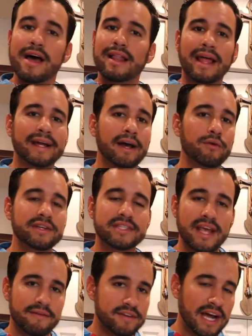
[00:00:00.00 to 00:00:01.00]
Like I always
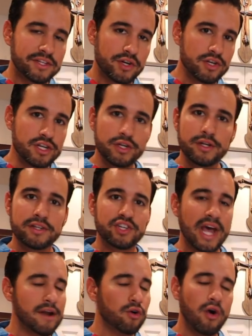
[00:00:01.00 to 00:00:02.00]
say, if you guys are new to the
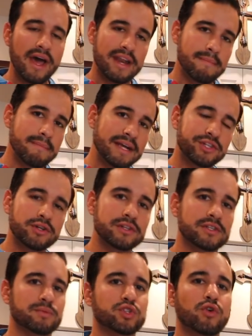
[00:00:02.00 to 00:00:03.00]
channel, go ahead and make sure to
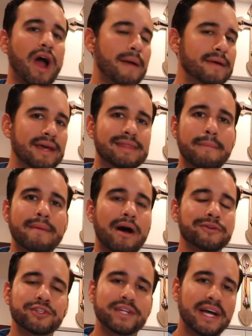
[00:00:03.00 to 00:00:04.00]
subscribe, hit the
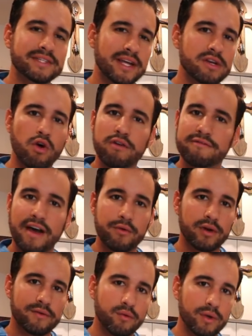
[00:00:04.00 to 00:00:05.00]
bell so you guys get notified
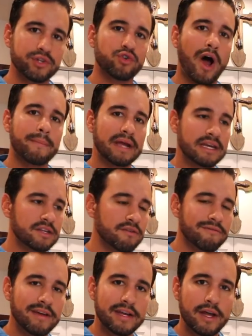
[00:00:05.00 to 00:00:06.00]
whenever we drop a new
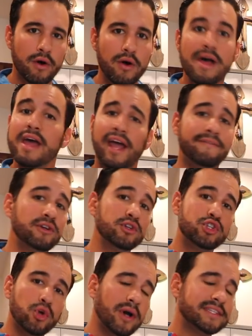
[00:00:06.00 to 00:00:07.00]
video. If you
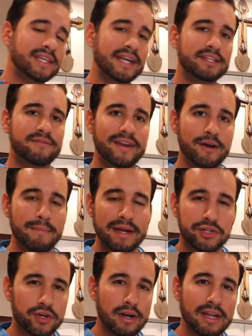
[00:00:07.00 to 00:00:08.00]
enjoyed today's video, make
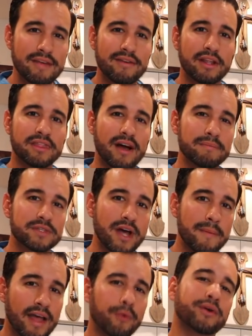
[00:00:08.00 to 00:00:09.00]
sure to leave it a thumbs
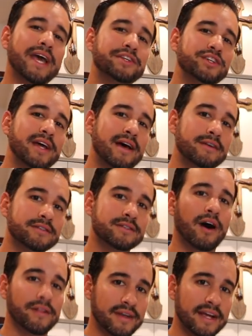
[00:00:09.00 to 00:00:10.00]
up and we'll catch you guys
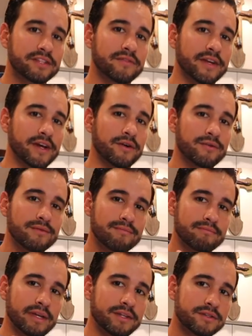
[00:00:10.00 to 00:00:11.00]
on the next video.
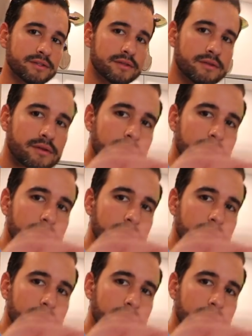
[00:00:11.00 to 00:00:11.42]
Peace.